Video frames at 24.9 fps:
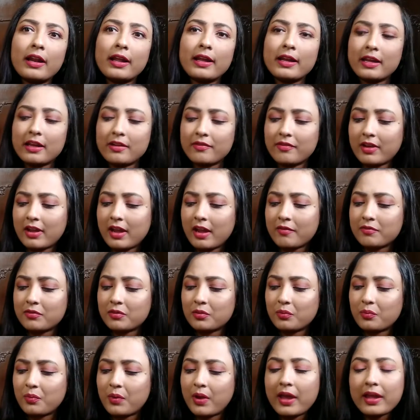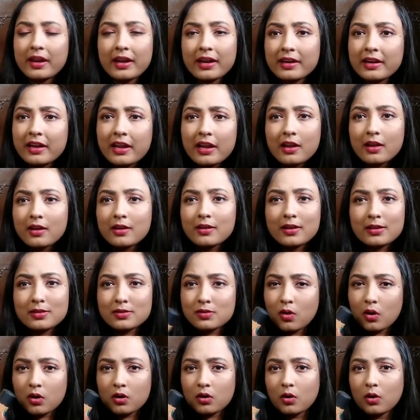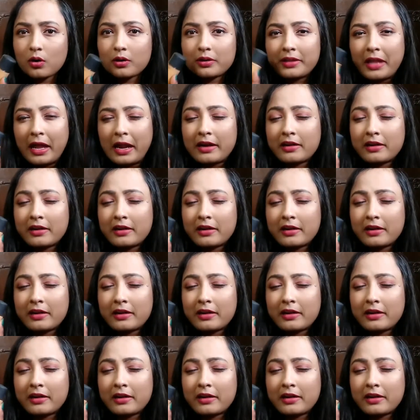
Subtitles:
Like if I have to wear it, does not